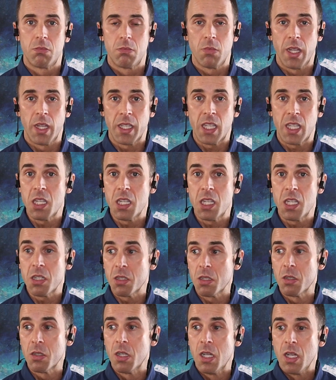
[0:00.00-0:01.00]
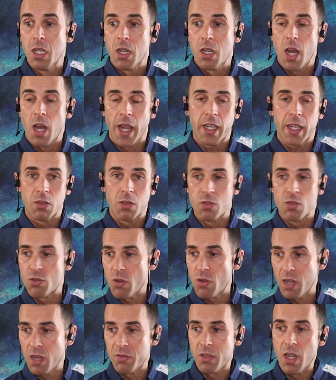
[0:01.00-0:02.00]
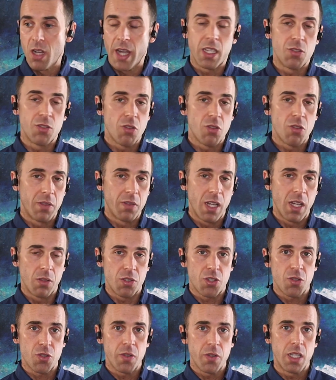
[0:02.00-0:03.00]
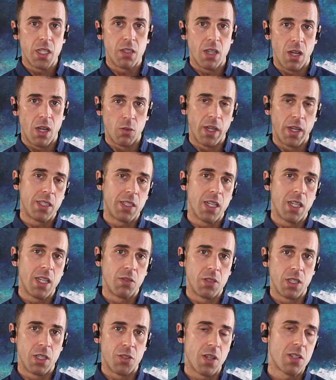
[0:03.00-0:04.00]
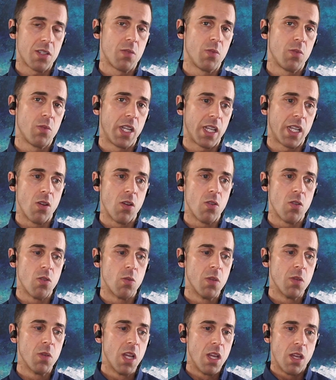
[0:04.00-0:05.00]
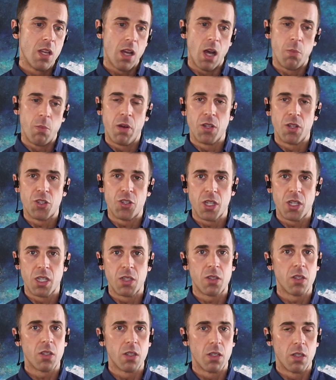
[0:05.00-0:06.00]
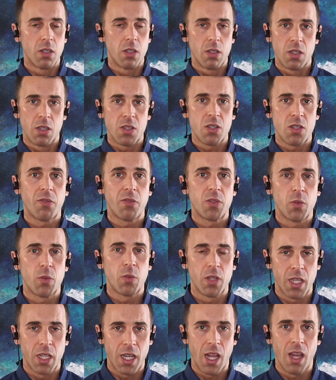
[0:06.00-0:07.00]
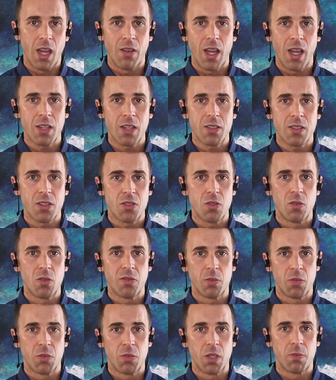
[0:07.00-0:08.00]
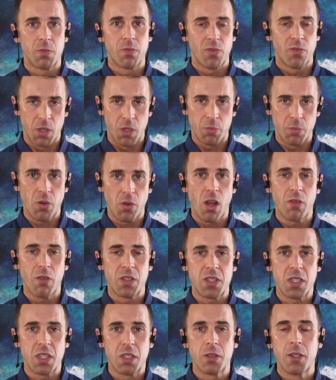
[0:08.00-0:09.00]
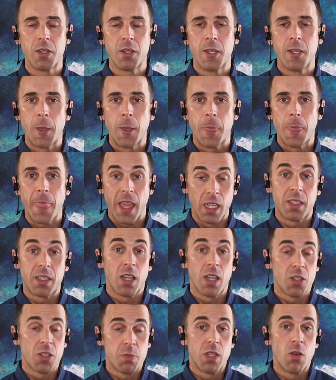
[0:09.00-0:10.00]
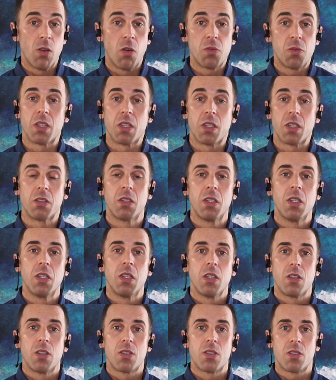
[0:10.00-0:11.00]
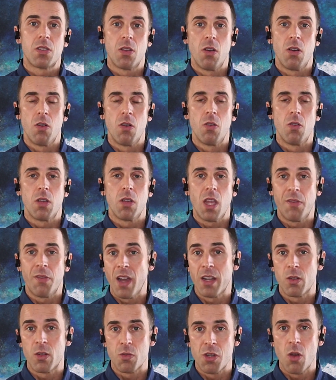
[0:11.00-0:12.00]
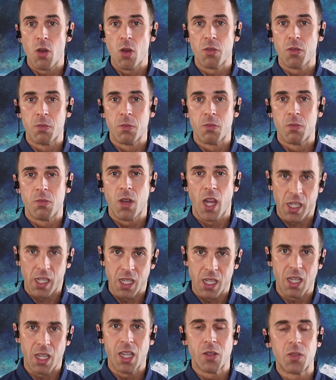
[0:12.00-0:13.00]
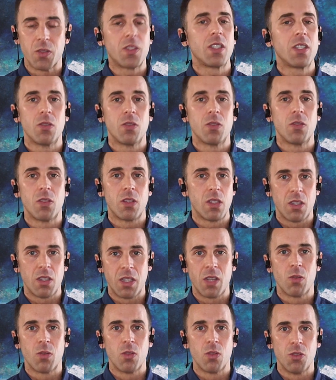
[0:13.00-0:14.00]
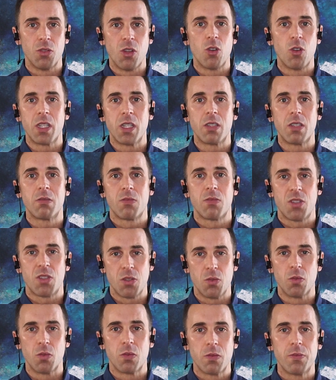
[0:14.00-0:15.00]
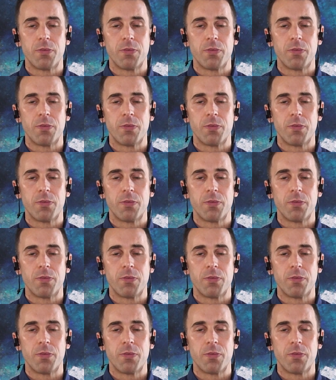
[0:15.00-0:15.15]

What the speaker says: Like here, I can drive down the street. I'll write down the address, and when I get home, I'll punch it into the software that I have access to from the province here, and it tells me who owns it. So if I don't know them, I can guarantee you they will know me soon.